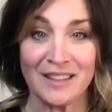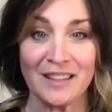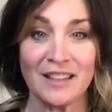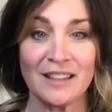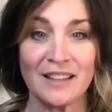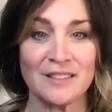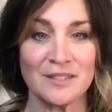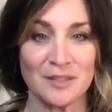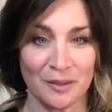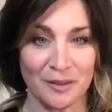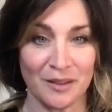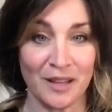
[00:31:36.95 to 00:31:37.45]

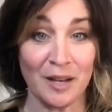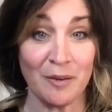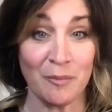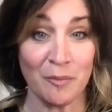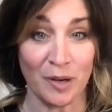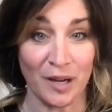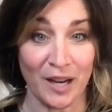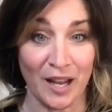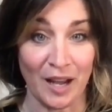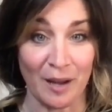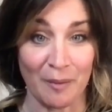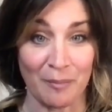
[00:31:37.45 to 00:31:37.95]
And so then
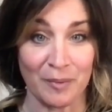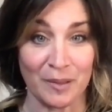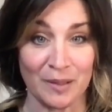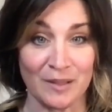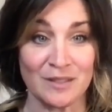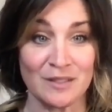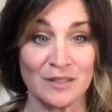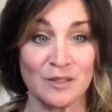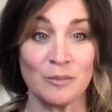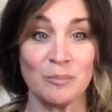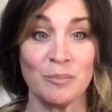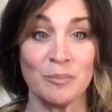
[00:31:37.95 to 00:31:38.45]
what
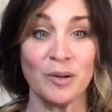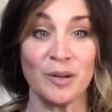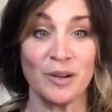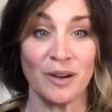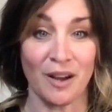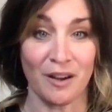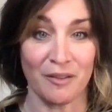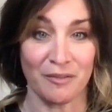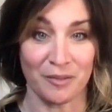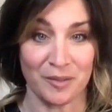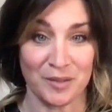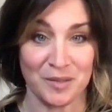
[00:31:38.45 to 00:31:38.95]
happens? You put
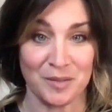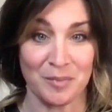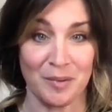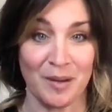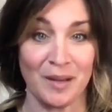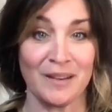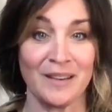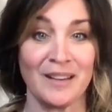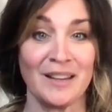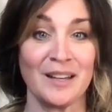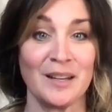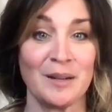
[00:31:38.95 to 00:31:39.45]
off
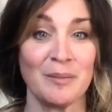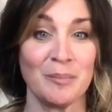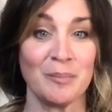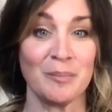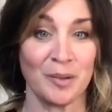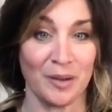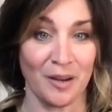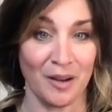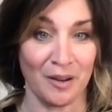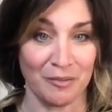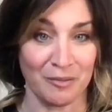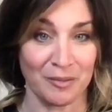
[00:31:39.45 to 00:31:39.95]
responding and put
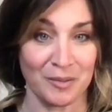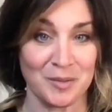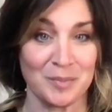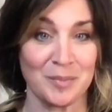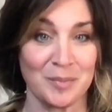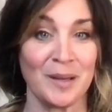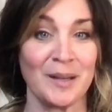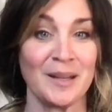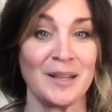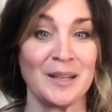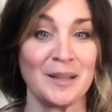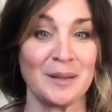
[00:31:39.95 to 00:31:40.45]
off
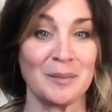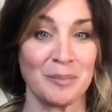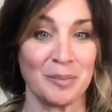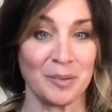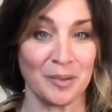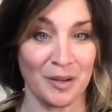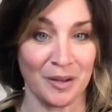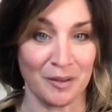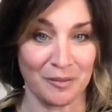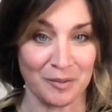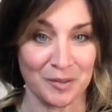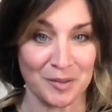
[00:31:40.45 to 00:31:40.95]
responding and put
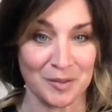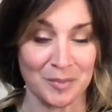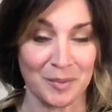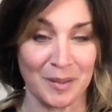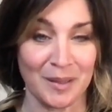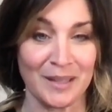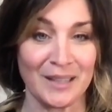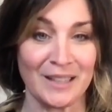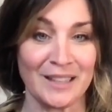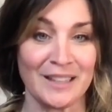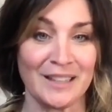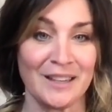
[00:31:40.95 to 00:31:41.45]
off
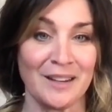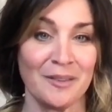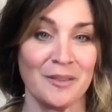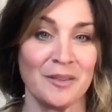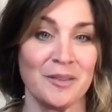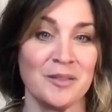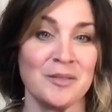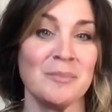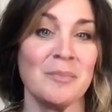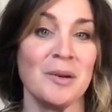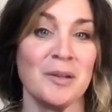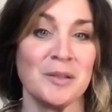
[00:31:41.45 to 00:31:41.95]
responding. And now
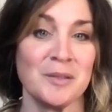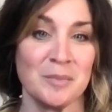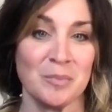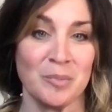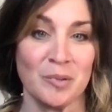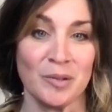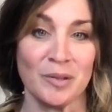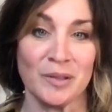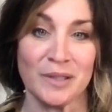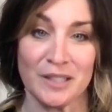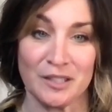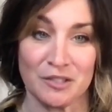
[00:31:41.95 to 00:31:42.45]
there's
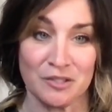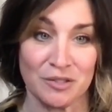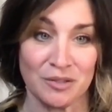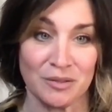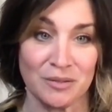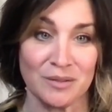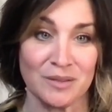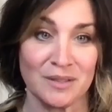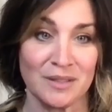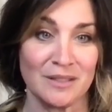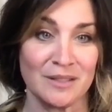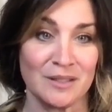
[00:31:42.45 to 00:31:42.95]
multiple
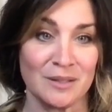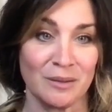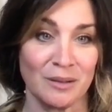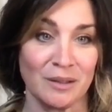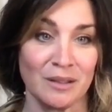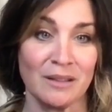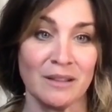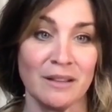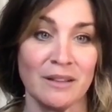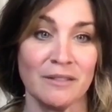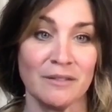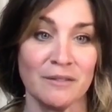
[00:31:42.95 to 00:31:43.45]
issues. And so I
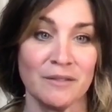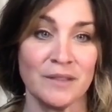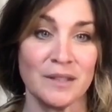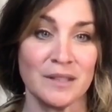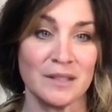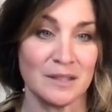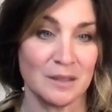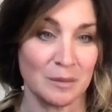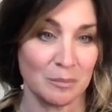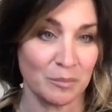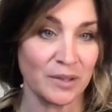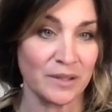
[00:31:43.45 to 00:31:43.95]
love the
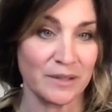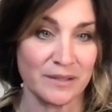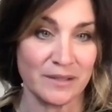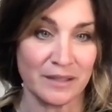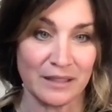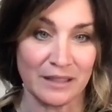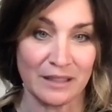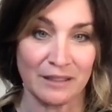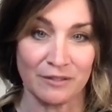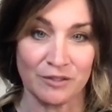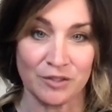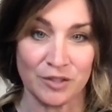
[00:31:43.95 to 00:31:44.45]

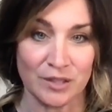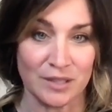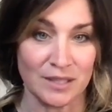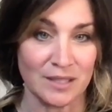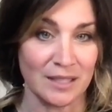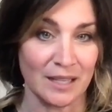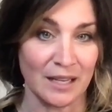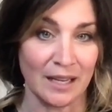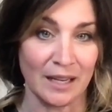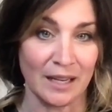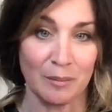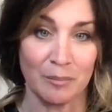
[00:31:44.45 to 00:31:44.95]
simplicity of
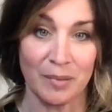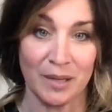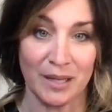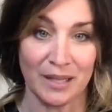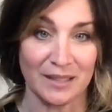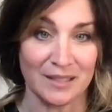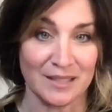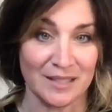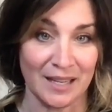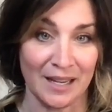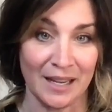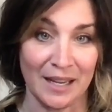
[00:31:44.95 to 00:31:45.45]
just saying,
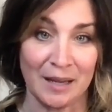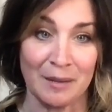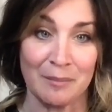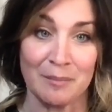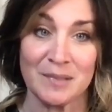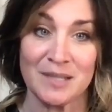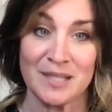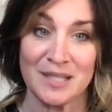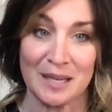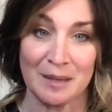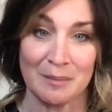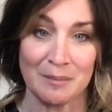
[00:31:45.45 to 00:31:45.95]
pick a
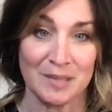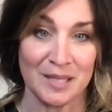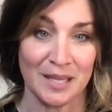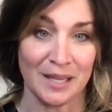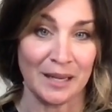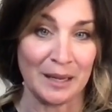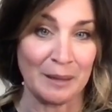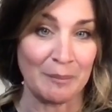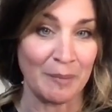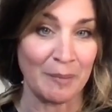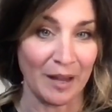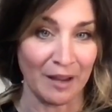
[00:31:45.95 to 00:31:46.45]
time, same
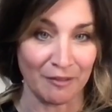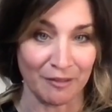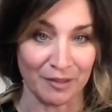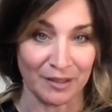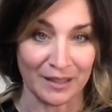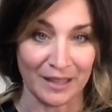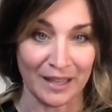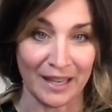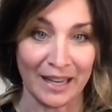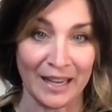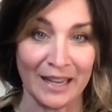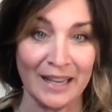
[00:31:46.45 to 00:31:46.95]
time
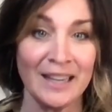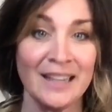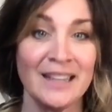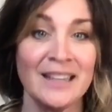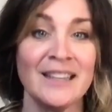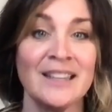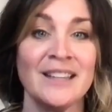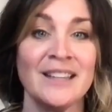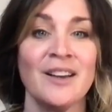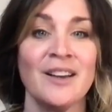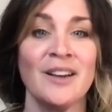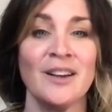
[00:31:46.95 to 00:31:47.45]
every day.
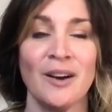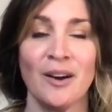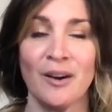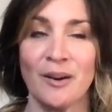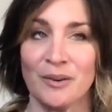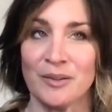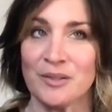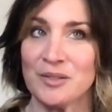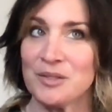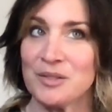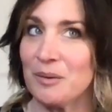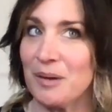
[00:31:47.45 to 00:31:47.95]

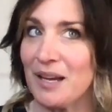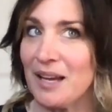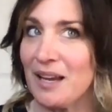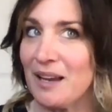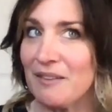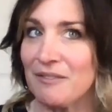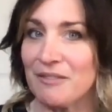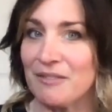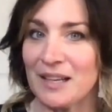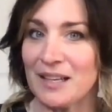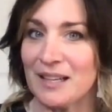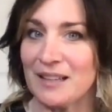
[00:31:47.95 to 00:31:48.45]
Oh, do I
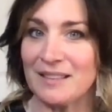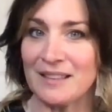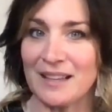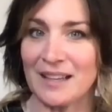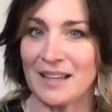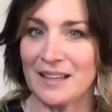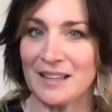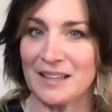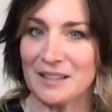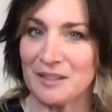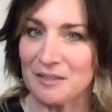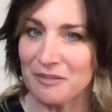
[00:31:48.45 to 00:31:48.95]
have
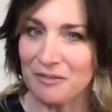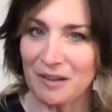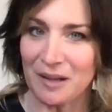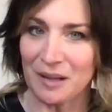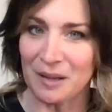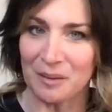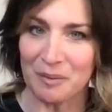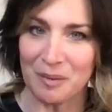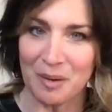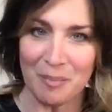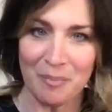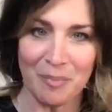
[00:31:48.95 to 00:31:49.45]
anything I need to
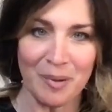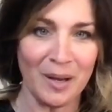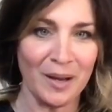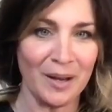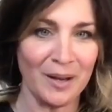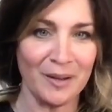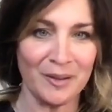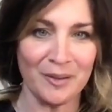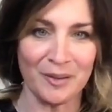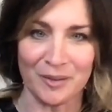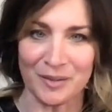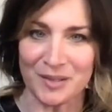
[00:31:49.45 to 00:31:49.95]
follow up
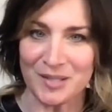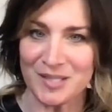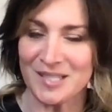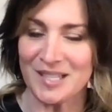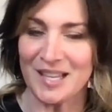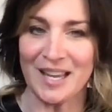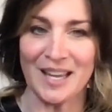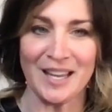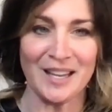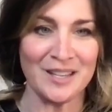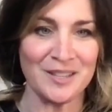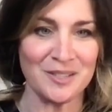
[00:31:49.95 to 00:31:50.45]
on or
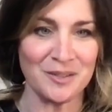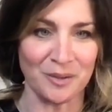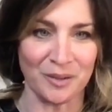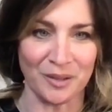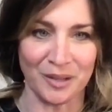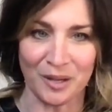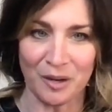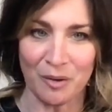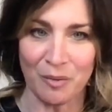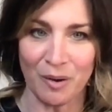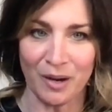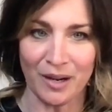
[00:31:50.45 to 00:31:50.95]
send
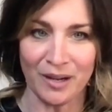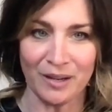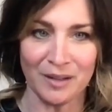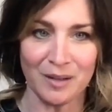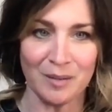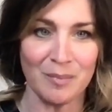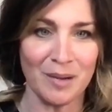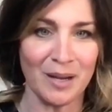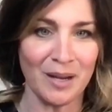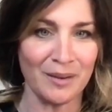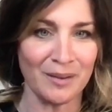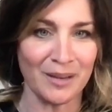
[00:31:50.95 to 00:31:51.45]
or inquire
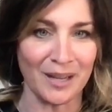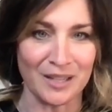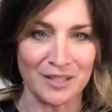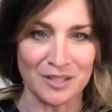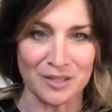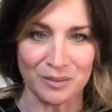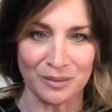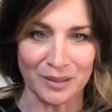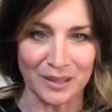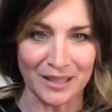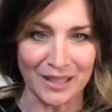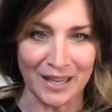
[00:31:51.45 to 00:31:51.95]
about? I
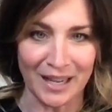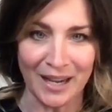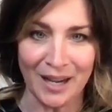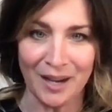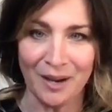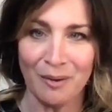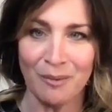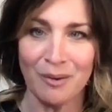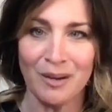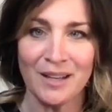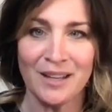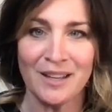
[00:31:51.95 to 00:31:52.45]
do it
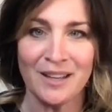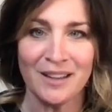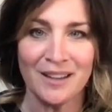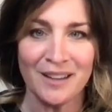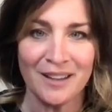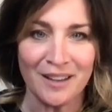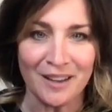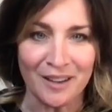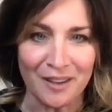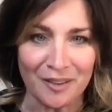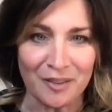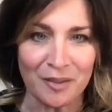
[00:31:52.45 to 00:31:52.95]
now.
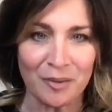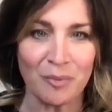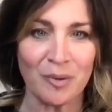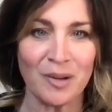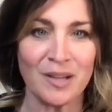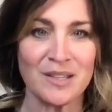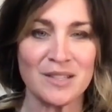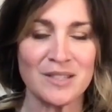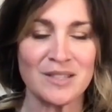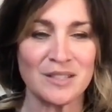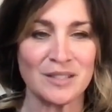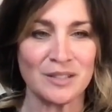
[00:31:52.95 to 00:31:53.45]

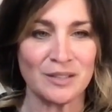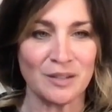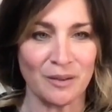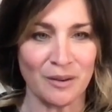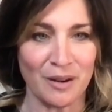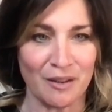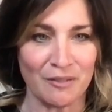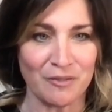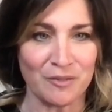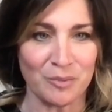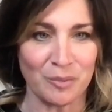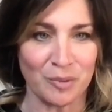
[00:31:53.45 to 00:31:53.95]
Otherwise, you
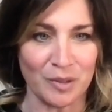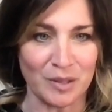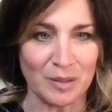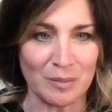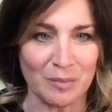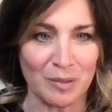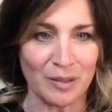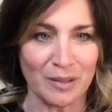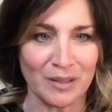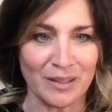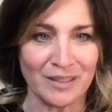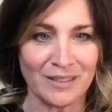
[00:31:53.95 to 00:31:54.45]
don't have to worry
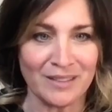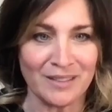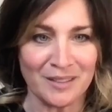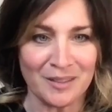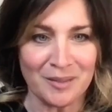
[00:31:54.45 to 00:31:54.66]
about it.